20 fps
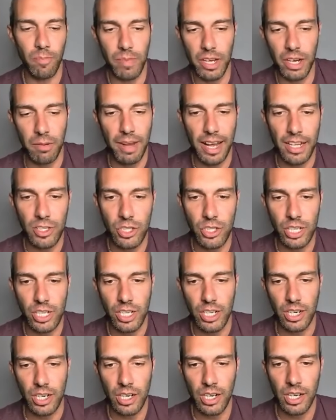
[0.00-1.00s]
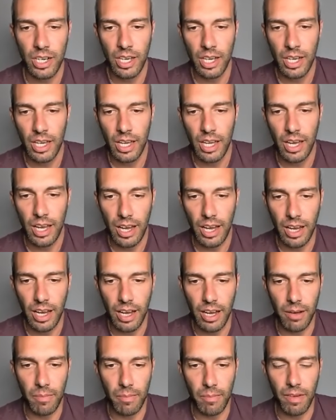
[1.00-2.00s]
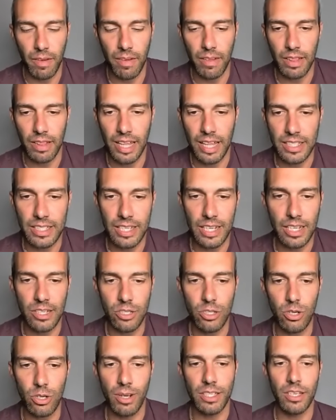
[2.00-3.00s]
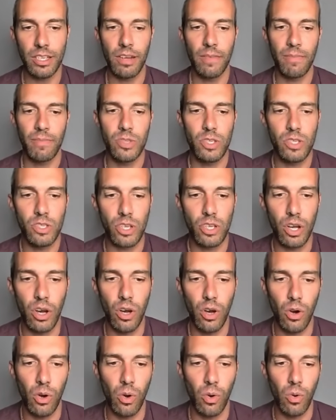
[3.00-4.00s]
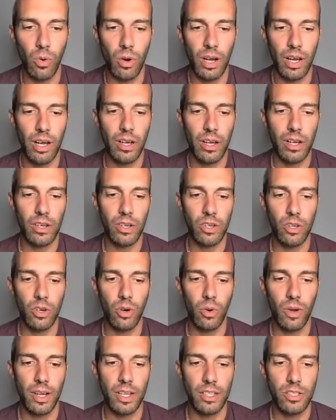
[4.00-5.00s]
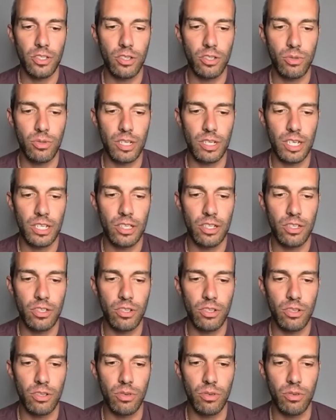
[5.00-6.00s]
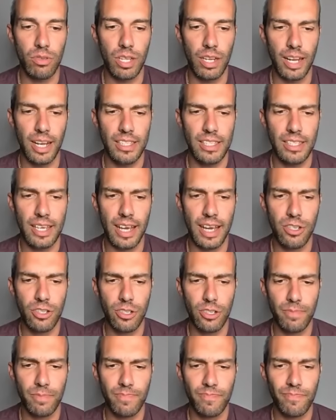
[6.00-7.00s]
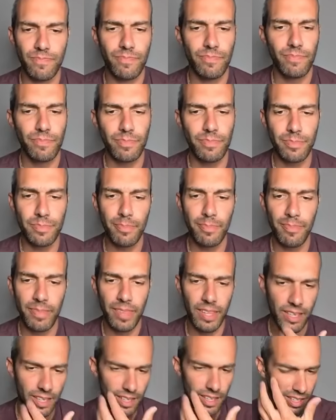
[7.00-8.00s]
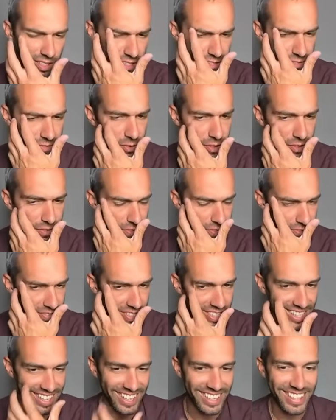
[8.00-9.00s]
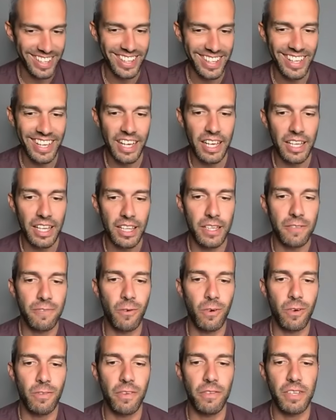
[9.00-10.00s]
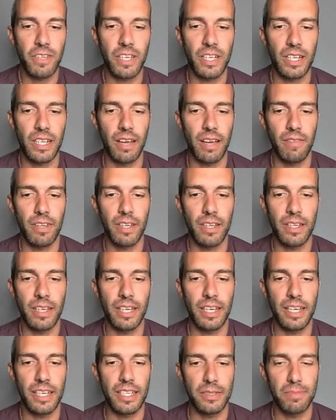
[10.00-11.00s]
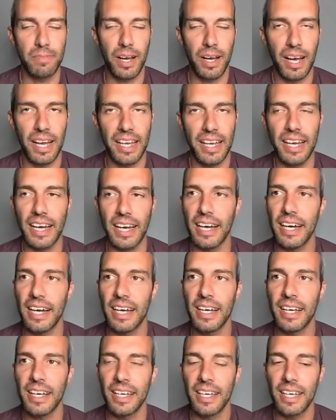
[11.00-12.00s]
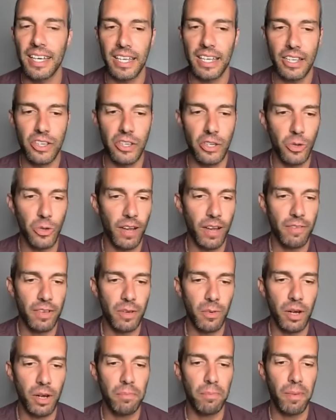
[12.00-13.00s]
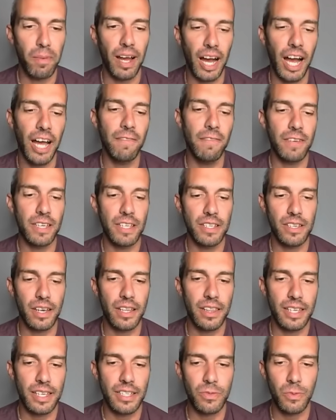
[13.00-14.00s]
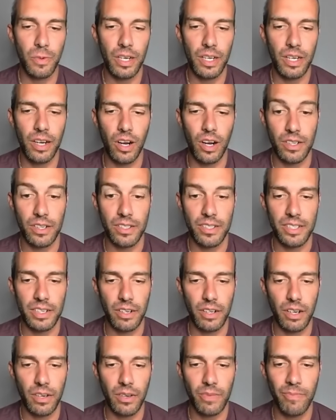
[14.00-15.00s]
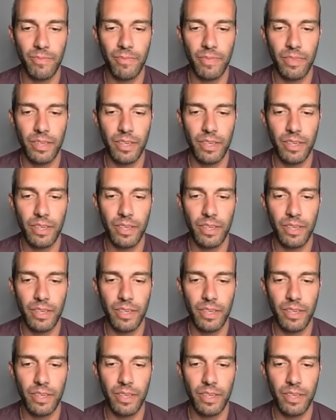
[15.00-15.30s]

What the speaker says: Mirror match here. Let's get into it. So going to get to the Night Slash. Oh, this 415. This 41511 is my new IV one. My IVs on this one are 0.